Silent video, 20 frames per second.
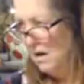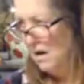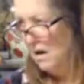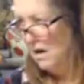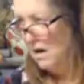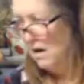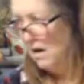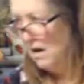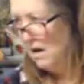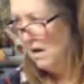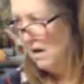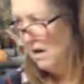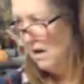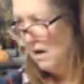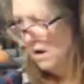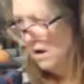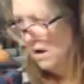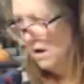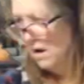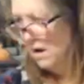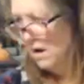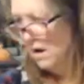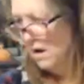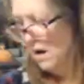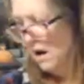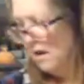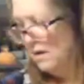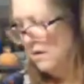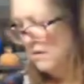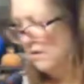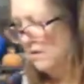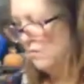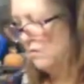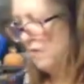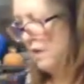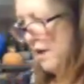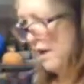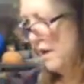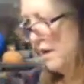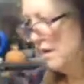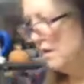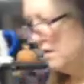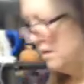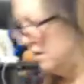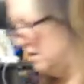how I do that. How you do what? Online.